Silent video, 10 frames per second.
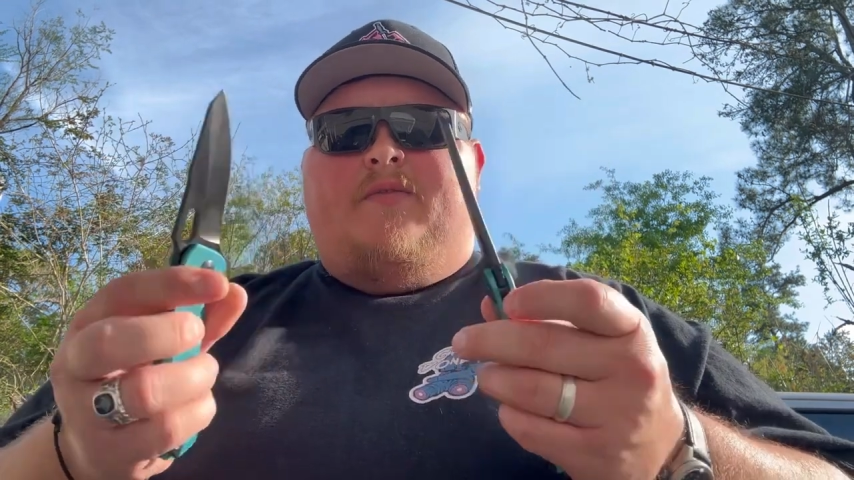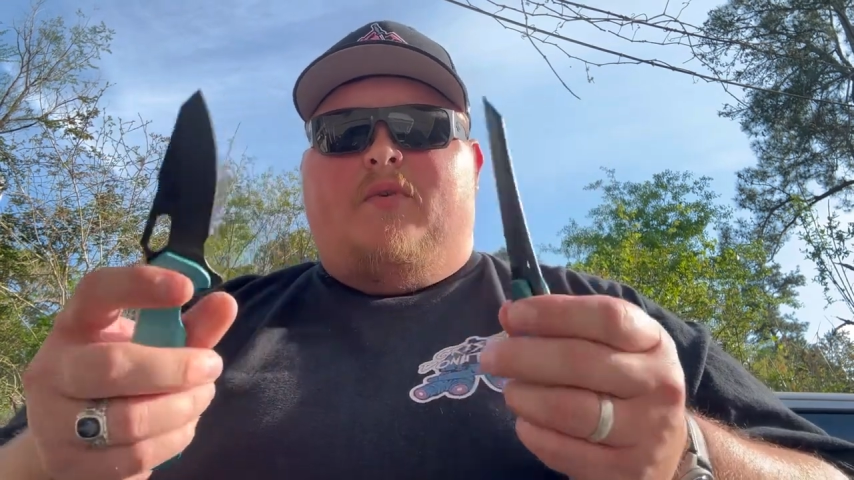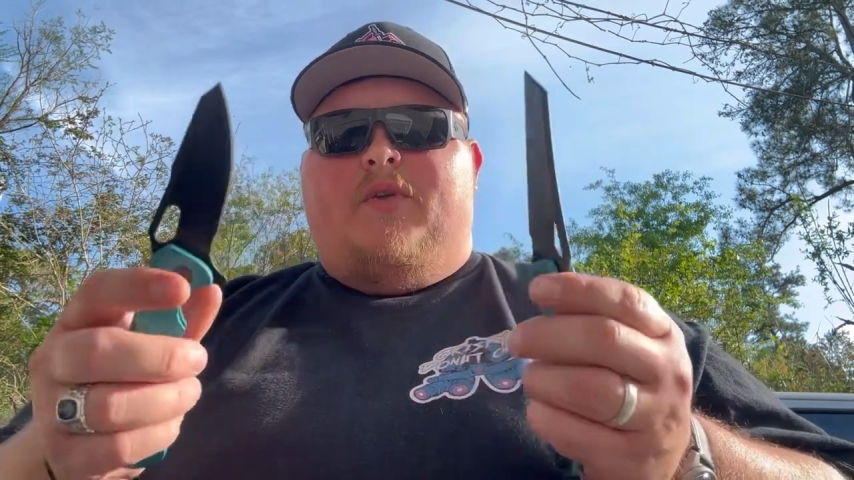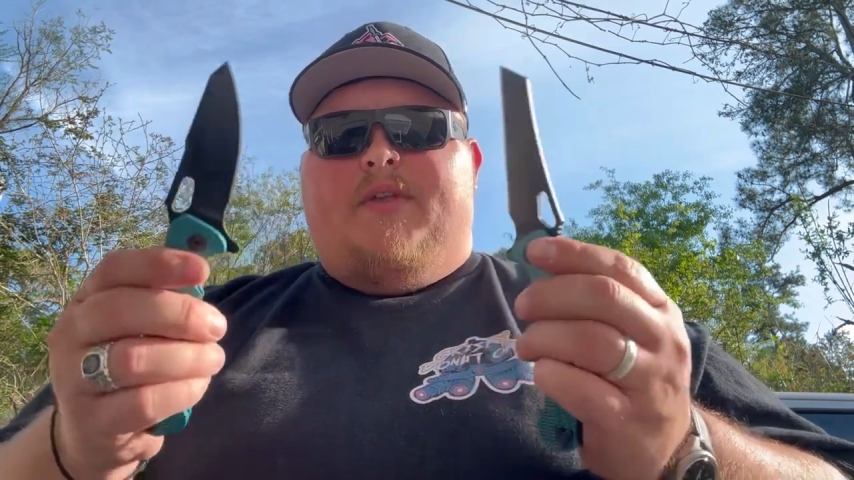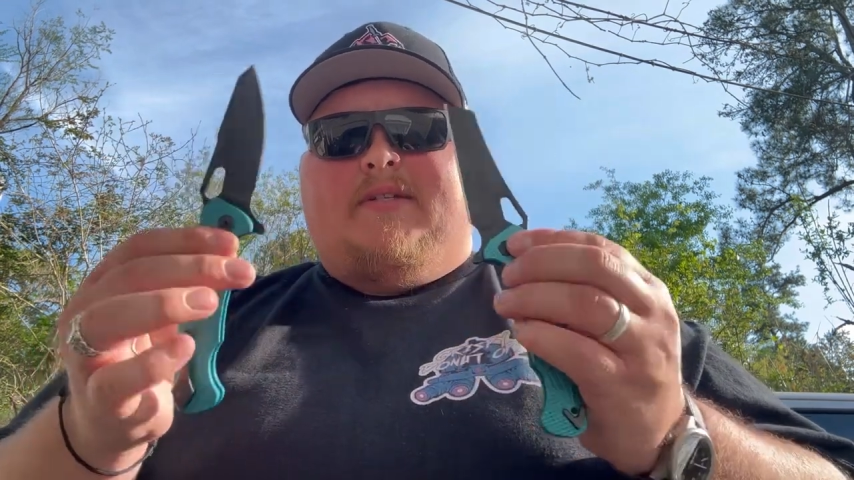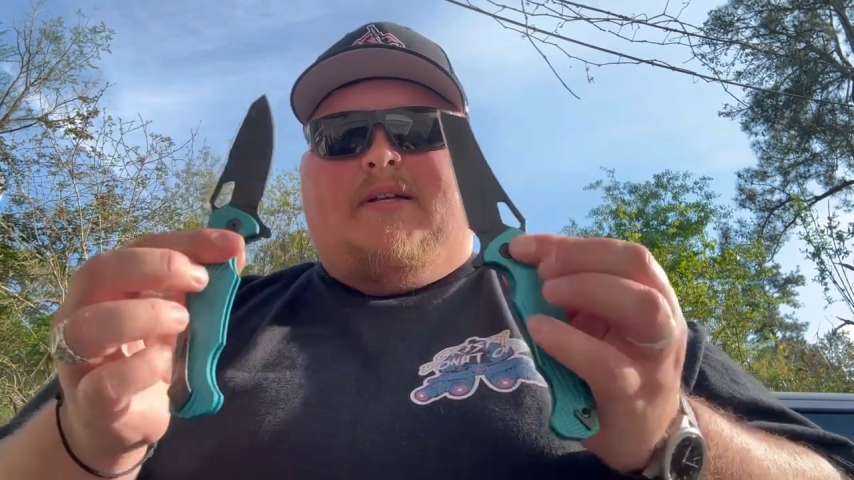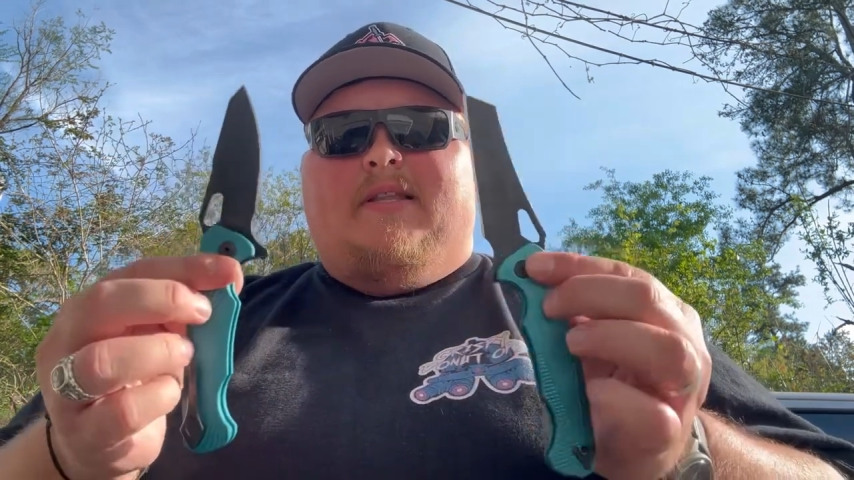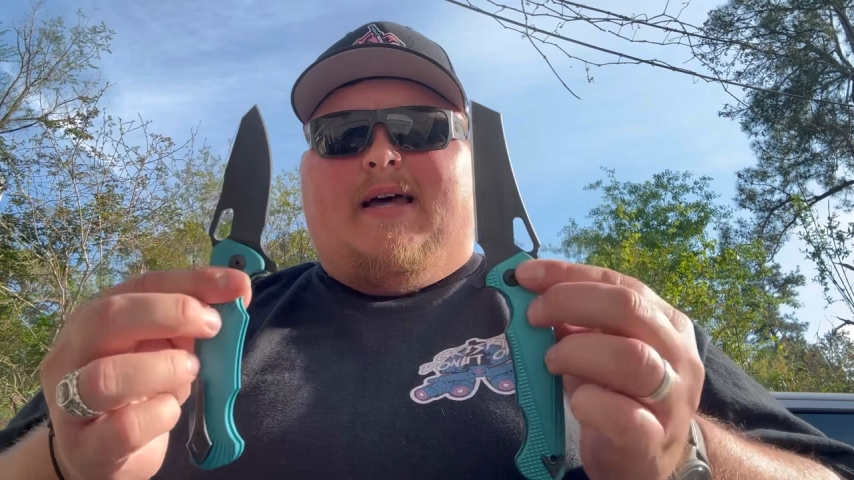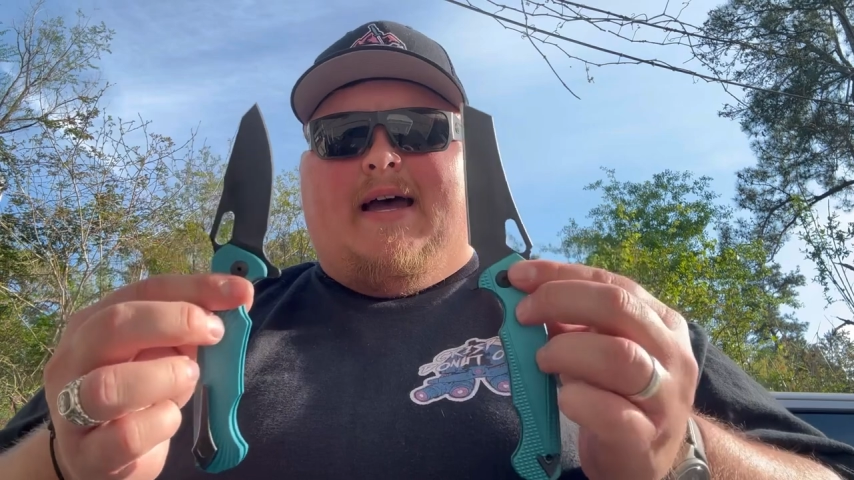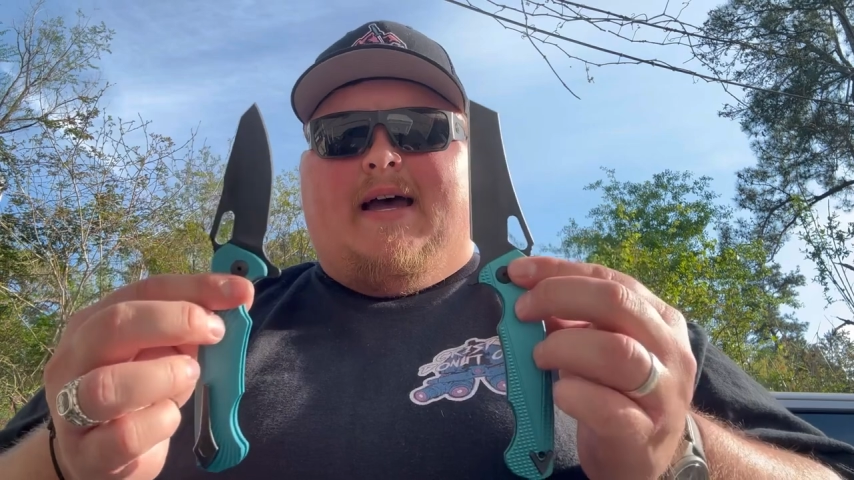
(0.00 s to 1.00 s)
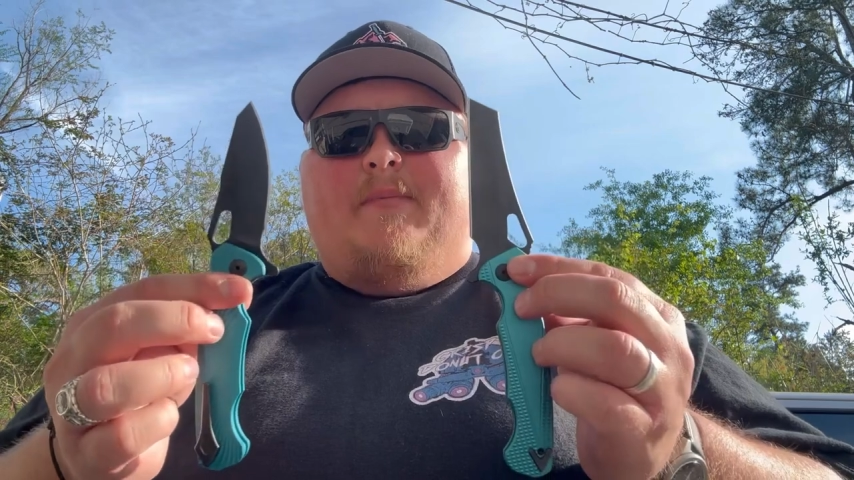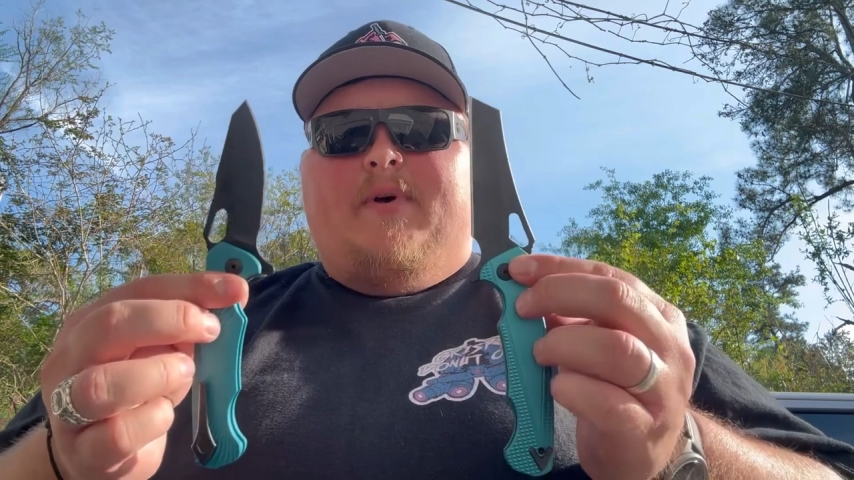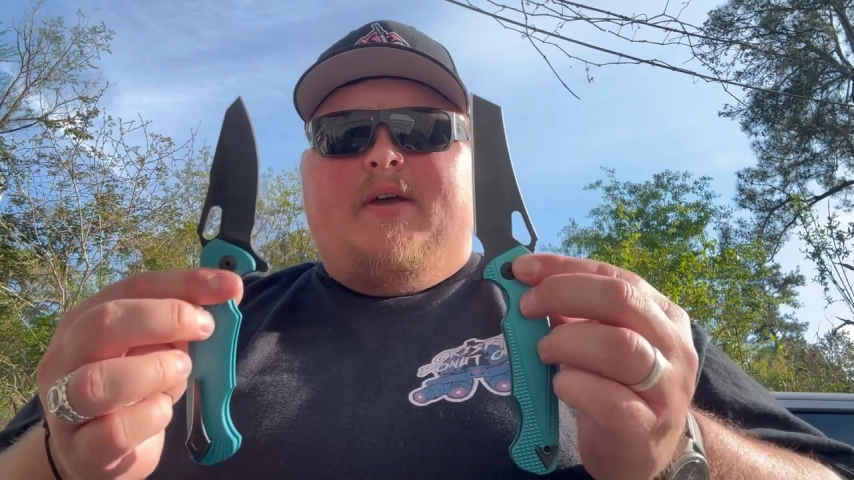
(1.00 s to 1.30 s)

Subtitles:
for this collab.